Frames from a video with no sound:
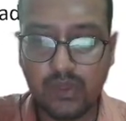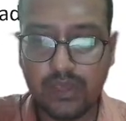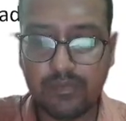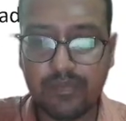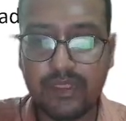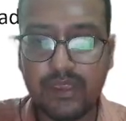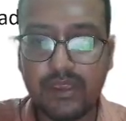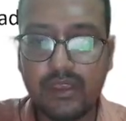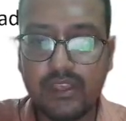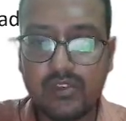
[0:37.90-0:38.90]
Okay.
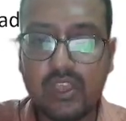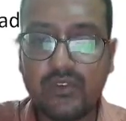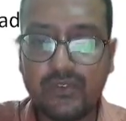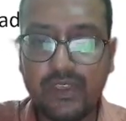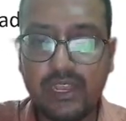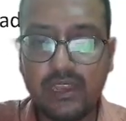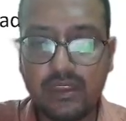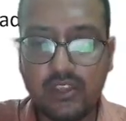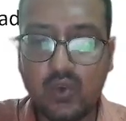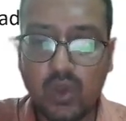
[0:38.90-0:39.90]
So I
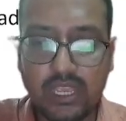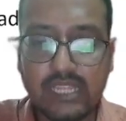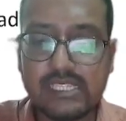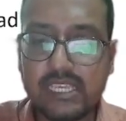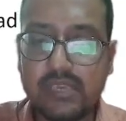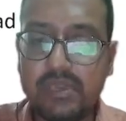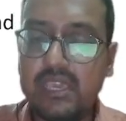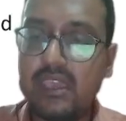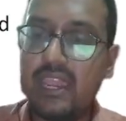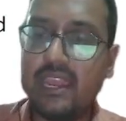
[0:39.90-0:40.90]
feel you all can see
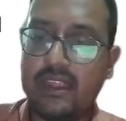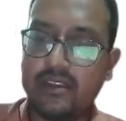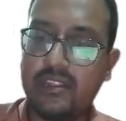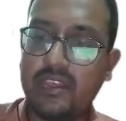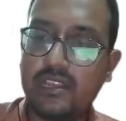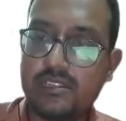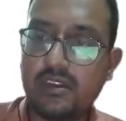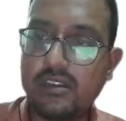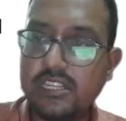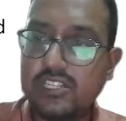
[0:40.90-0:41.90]
me, and there are
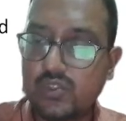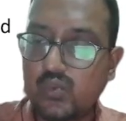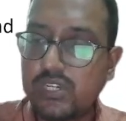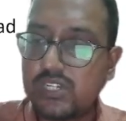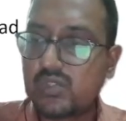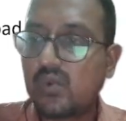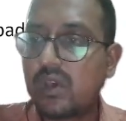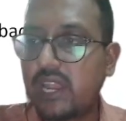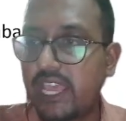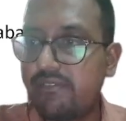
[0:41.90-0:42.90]
13 students
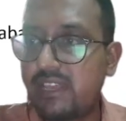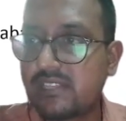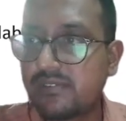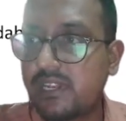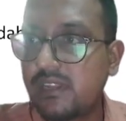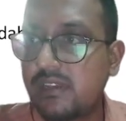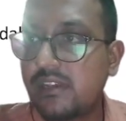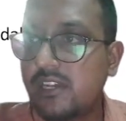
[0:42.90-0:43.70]
who are live as well.